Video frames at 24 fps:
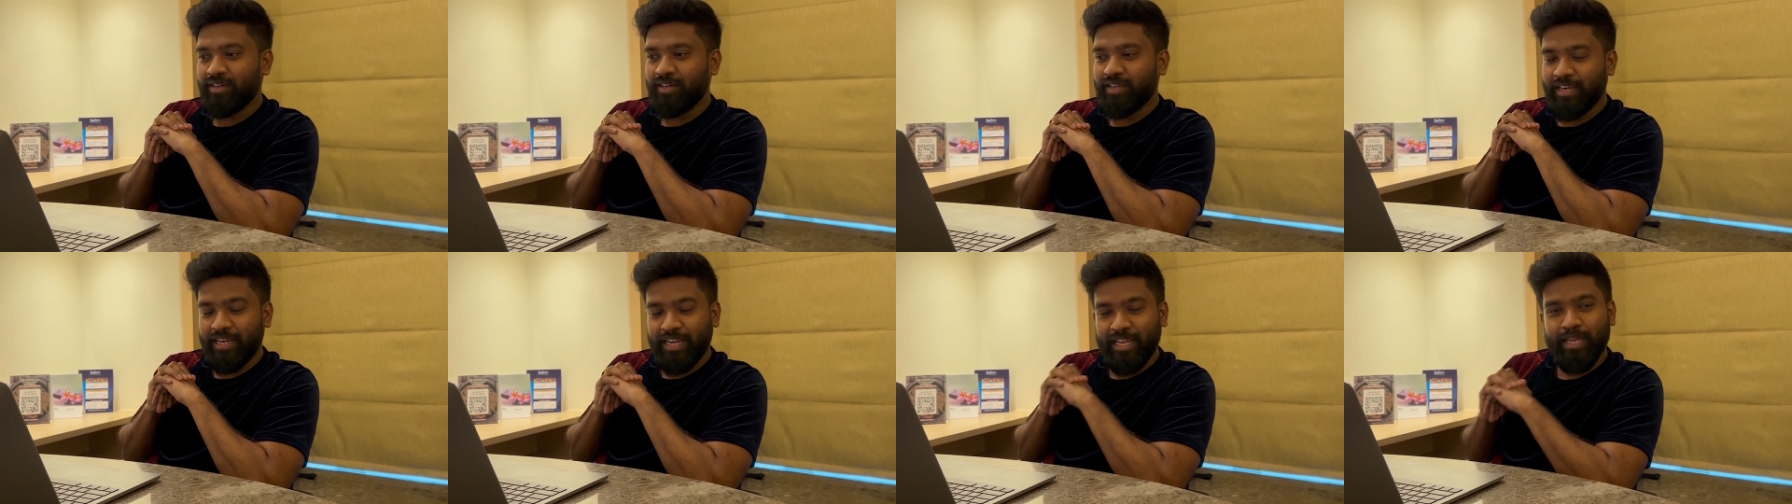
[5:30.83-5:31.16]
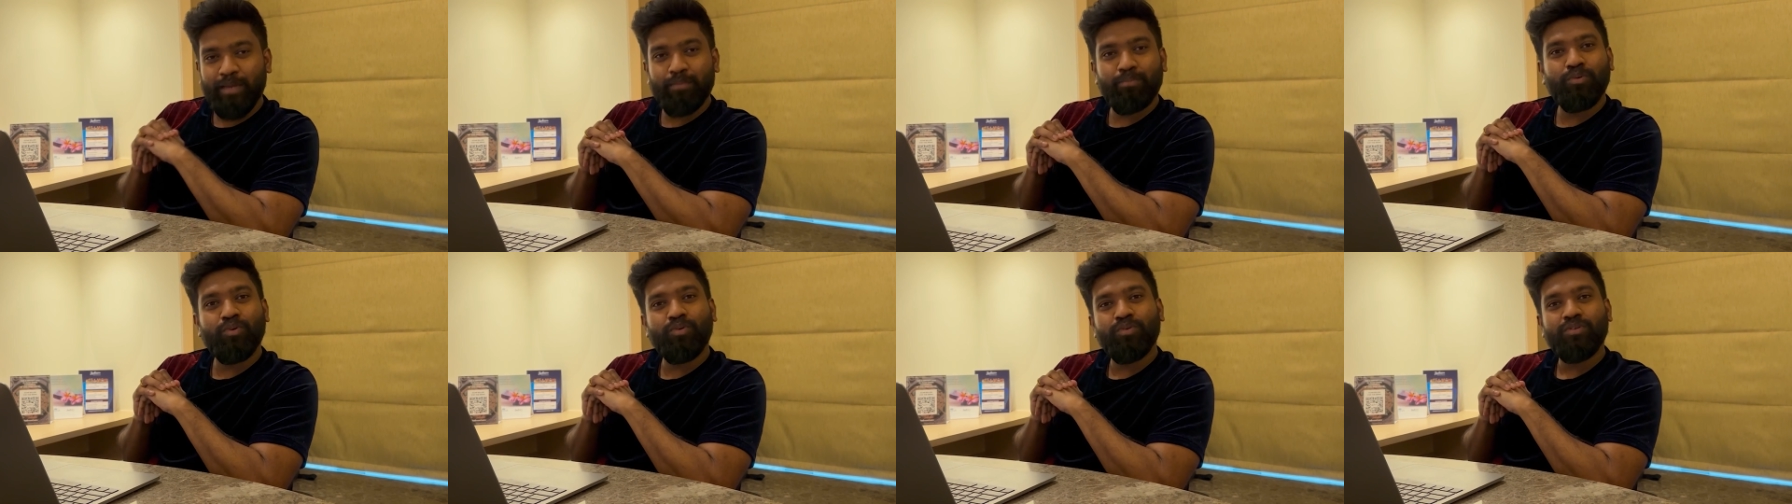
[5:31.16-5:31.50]

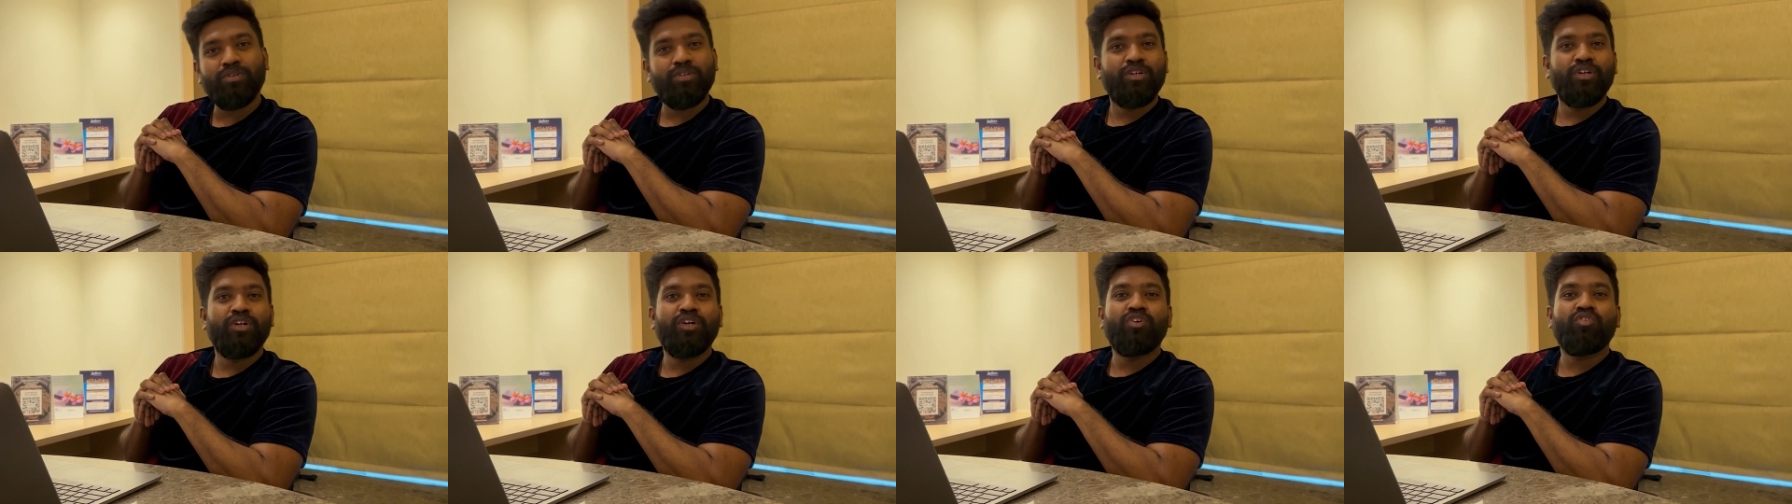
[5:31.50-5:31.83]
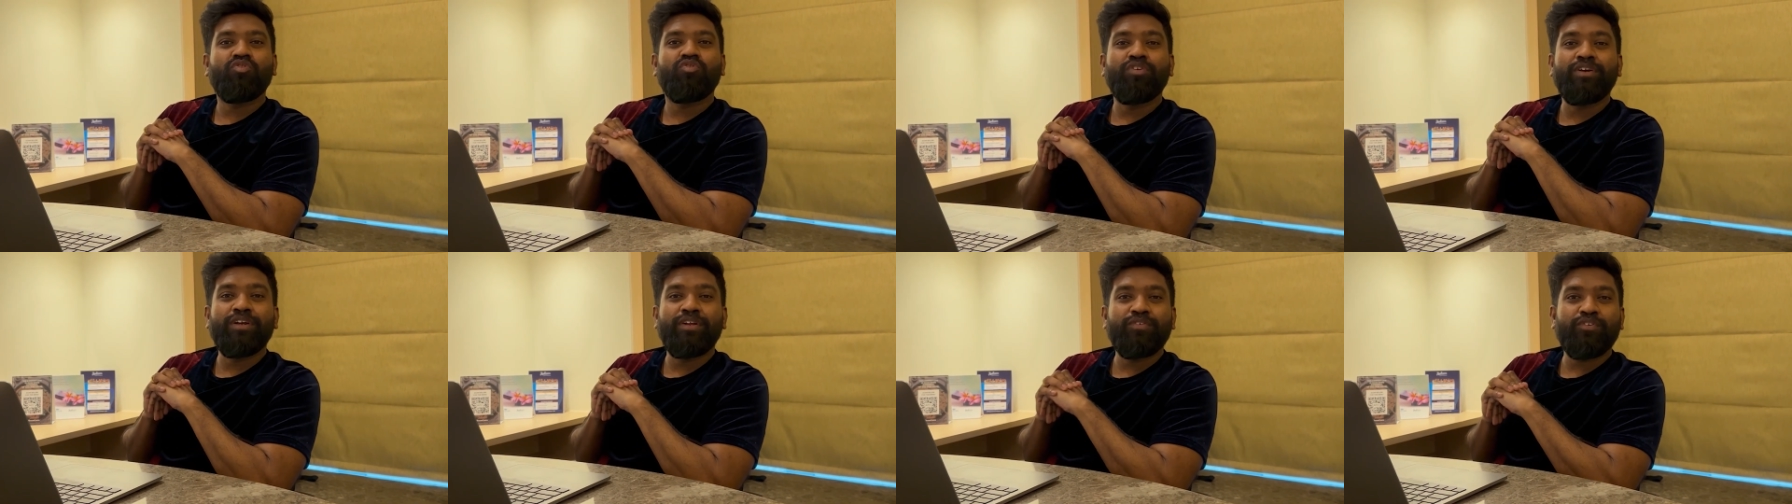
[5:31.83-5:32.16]
Repu
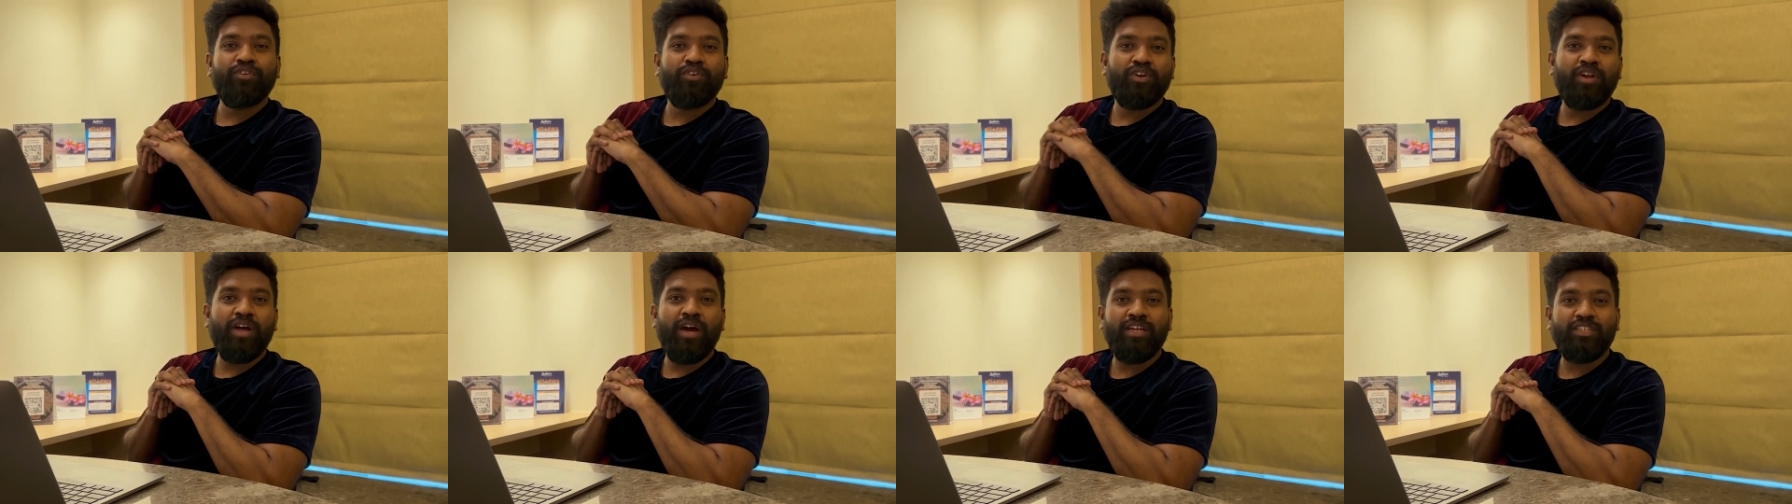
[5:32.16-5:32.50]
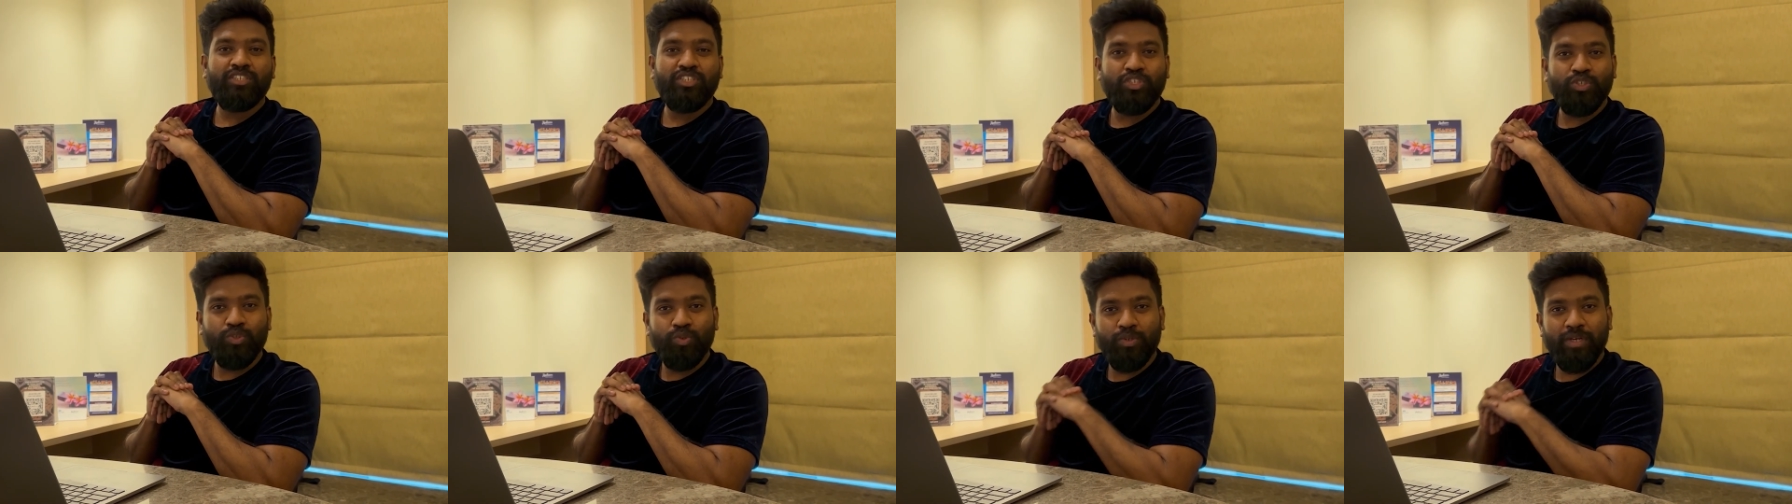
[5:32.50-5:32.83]
24-hour
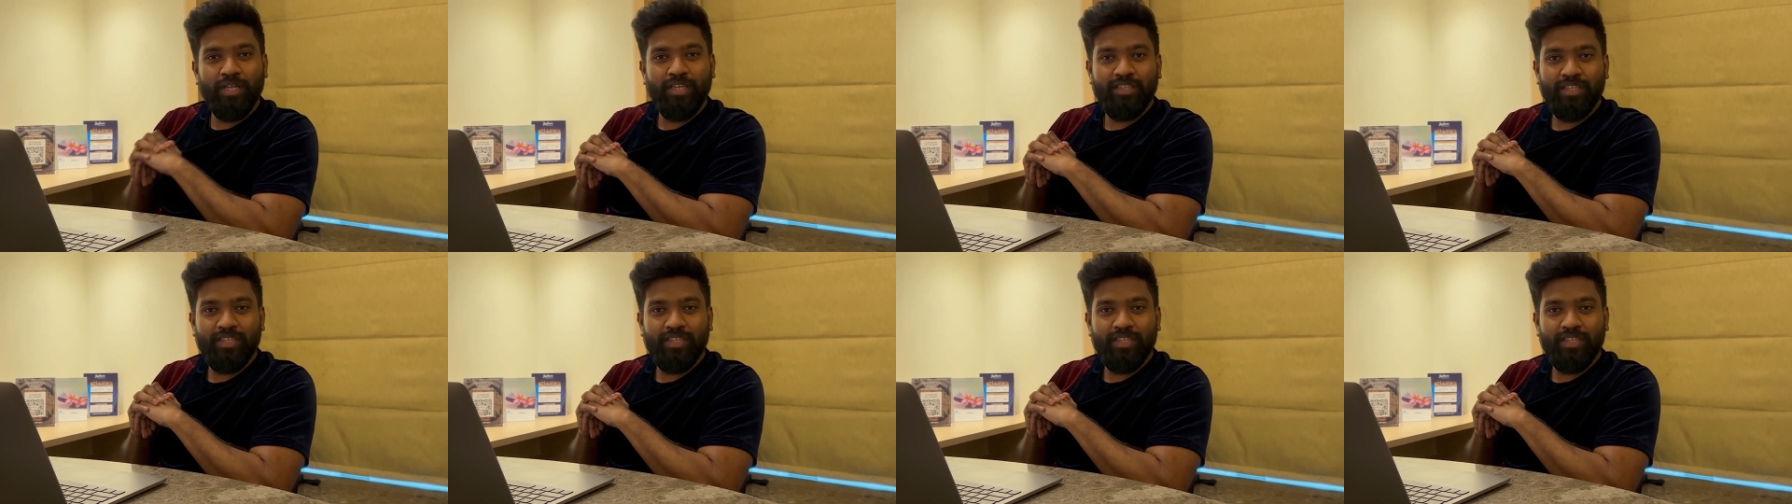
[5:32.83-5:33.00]
shoot